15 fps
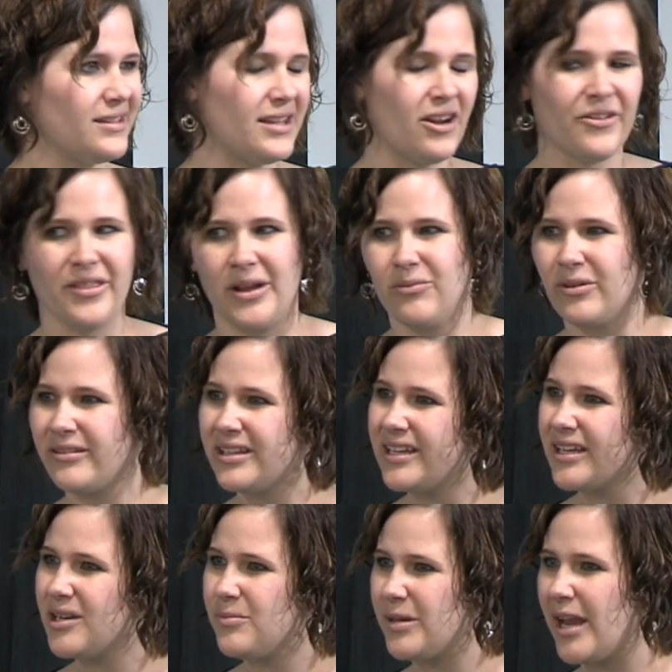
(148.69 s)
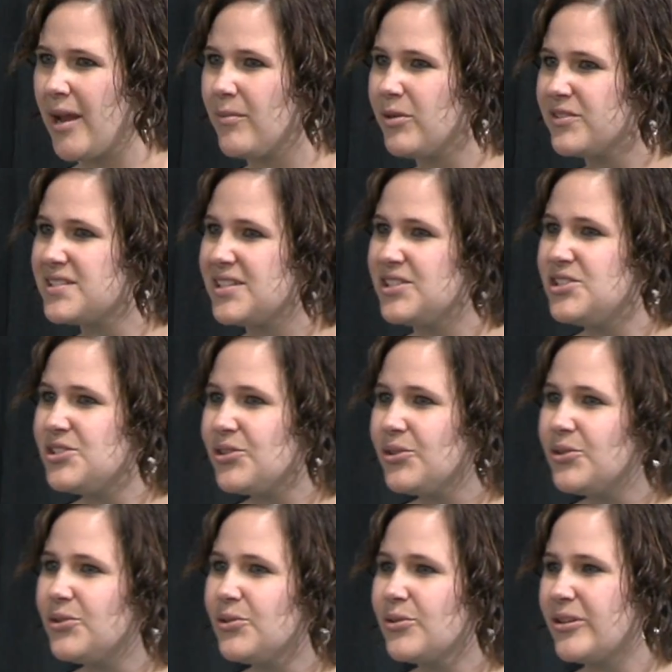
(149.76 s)
are they really going to be able to
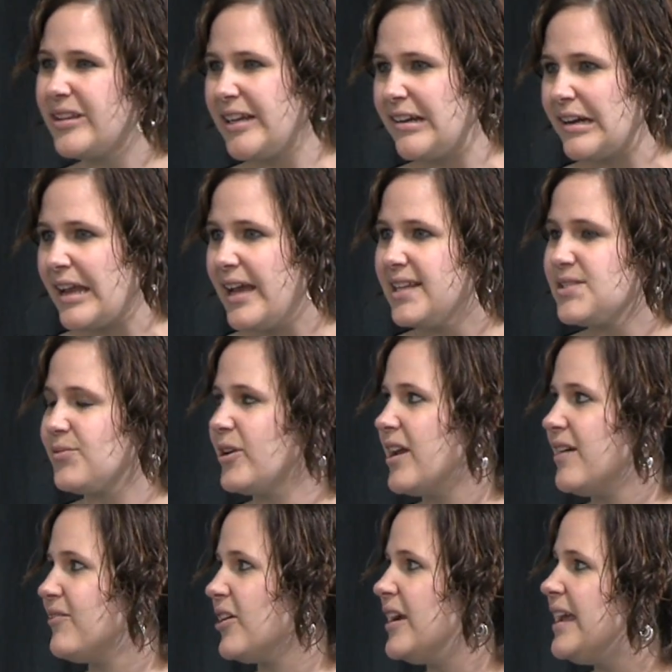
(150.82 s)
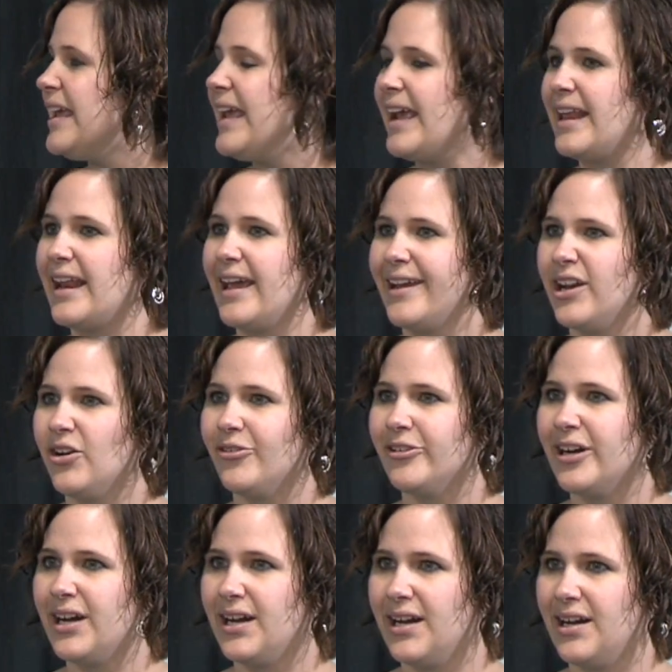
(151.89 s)
do clarinet, whatever? And I
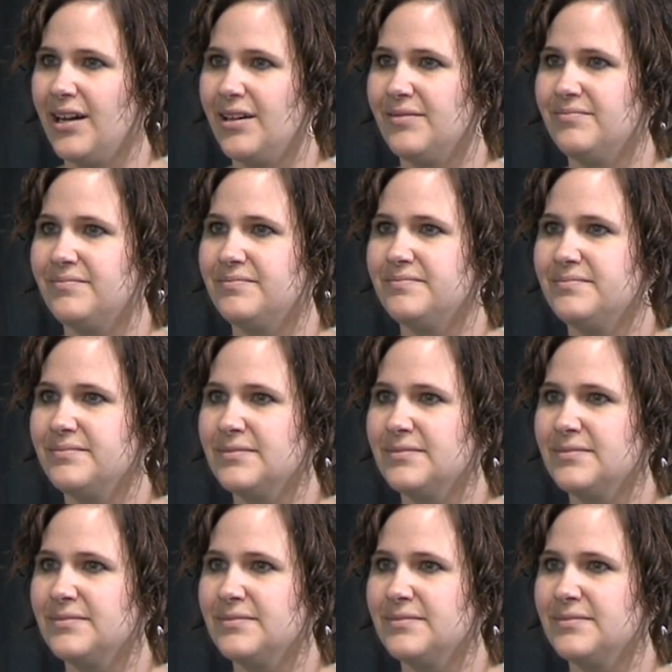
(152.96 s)
go,